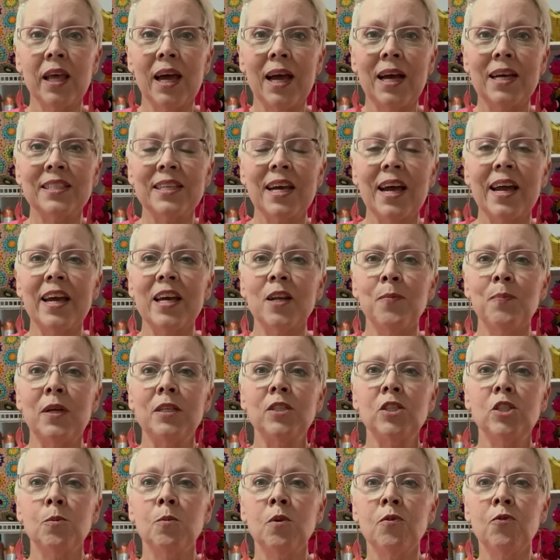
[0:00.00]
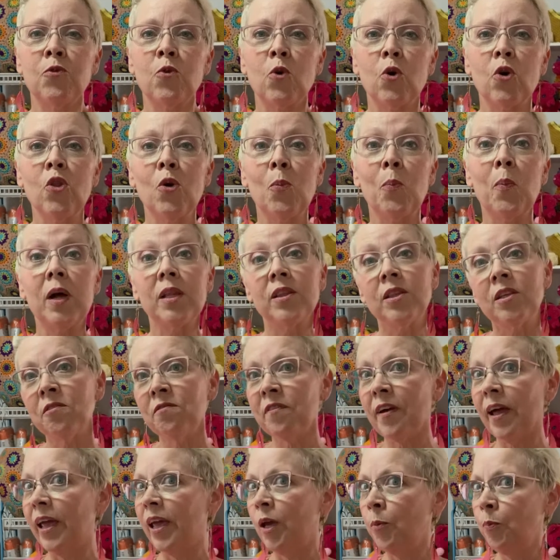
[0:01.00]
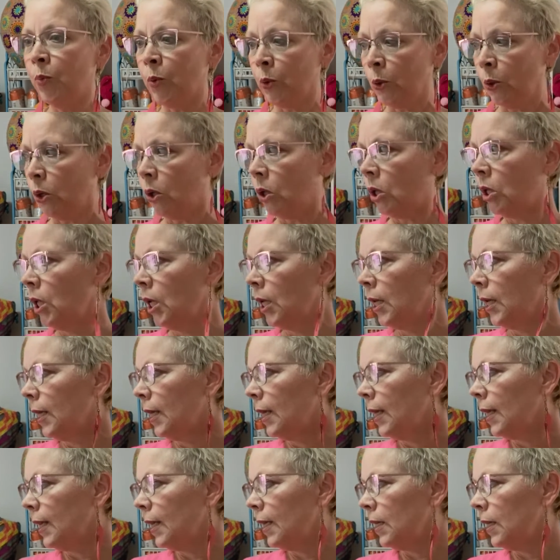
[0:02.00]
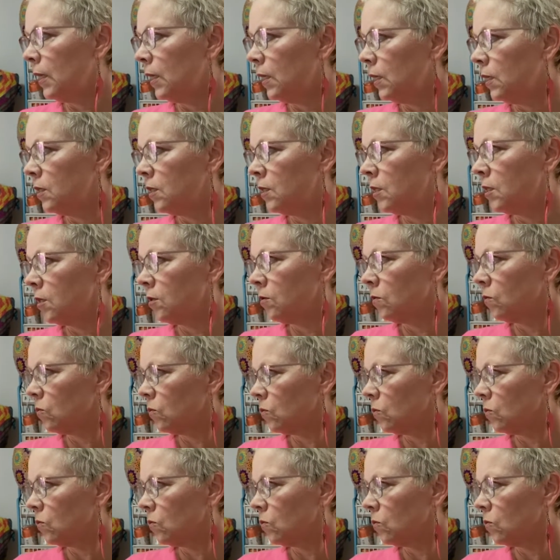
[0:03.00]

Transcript: as I had mentioned before, the month of April is